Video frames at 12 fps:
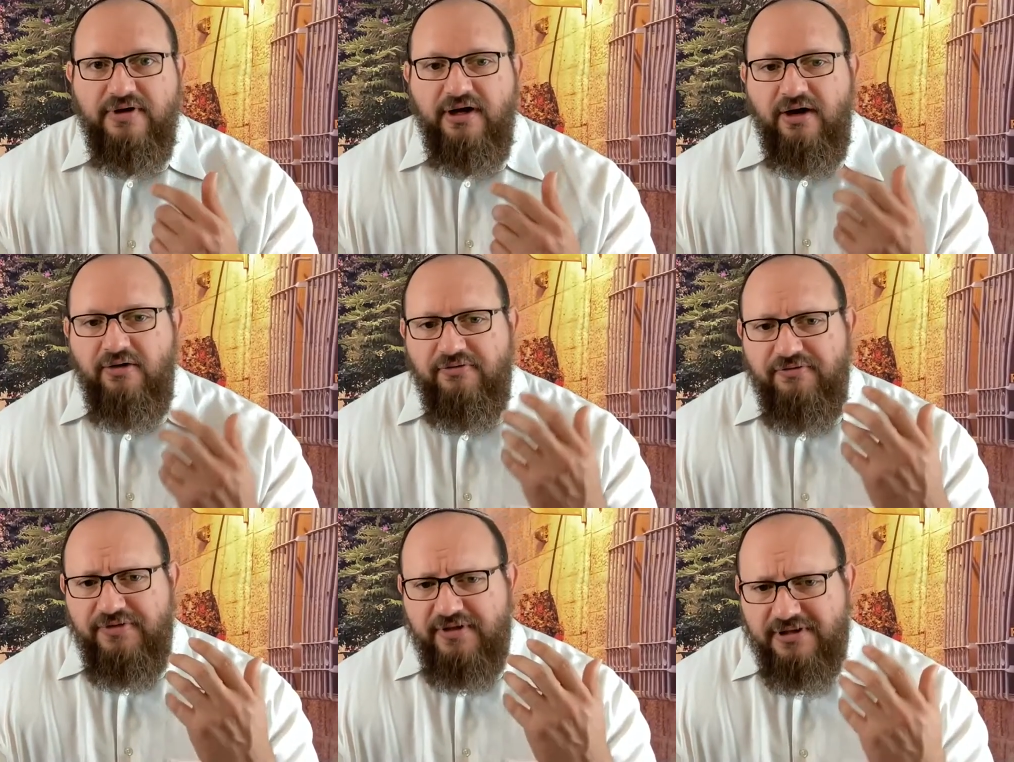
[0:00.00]

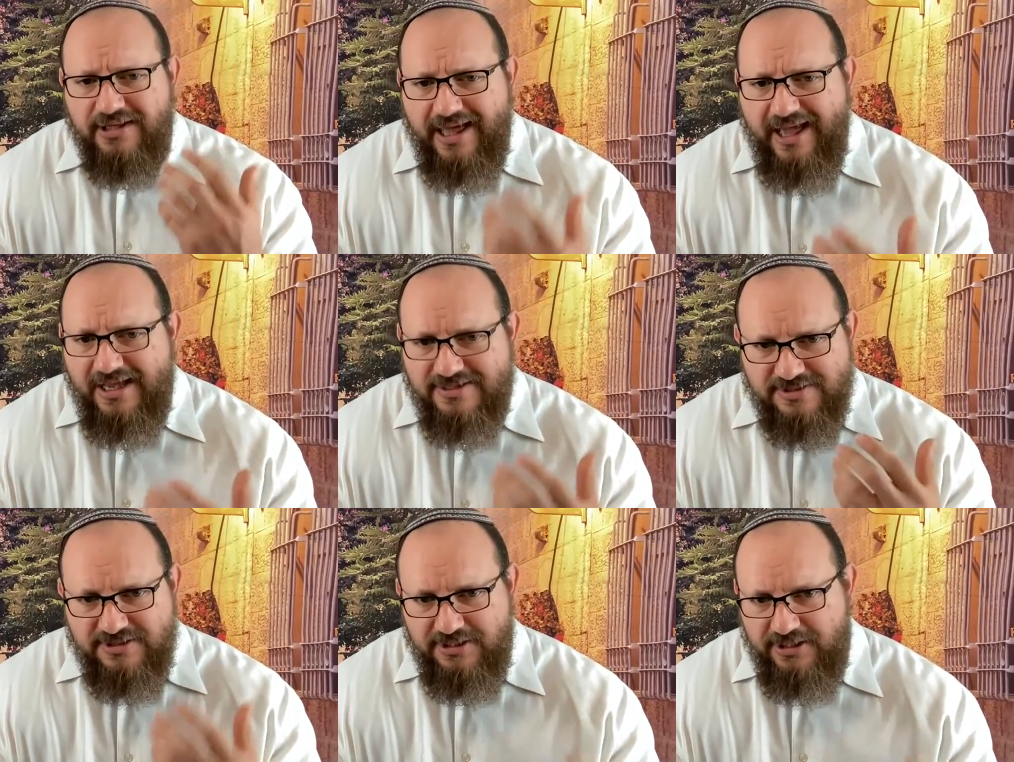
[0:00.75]
of the
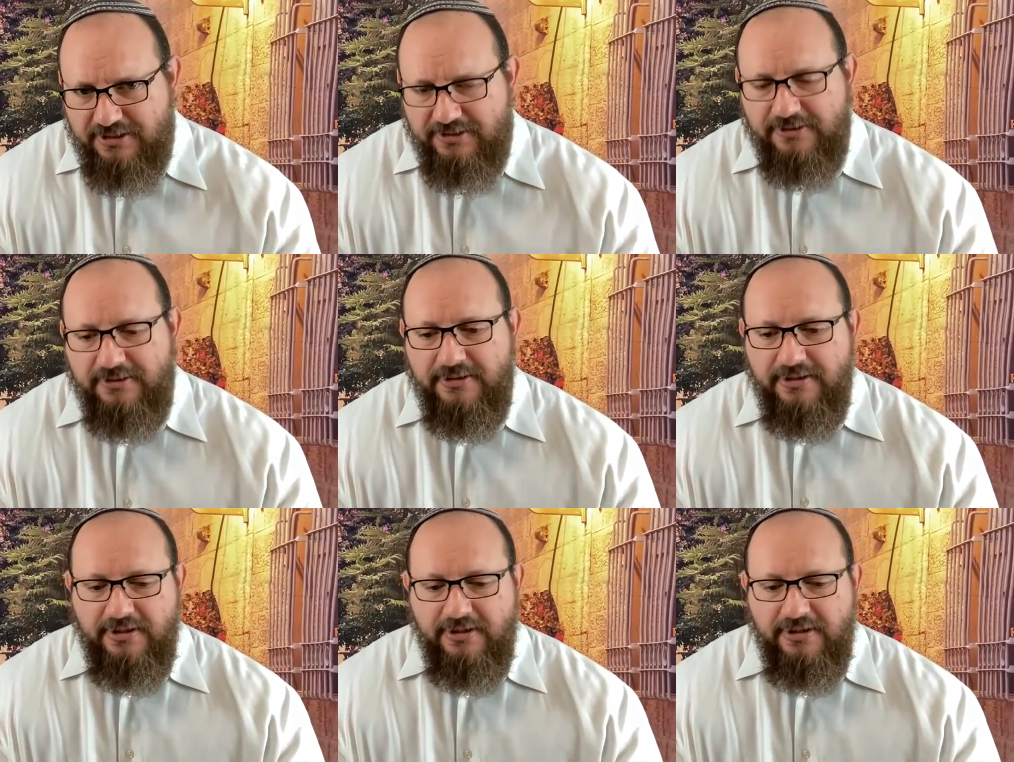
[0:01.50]
last year,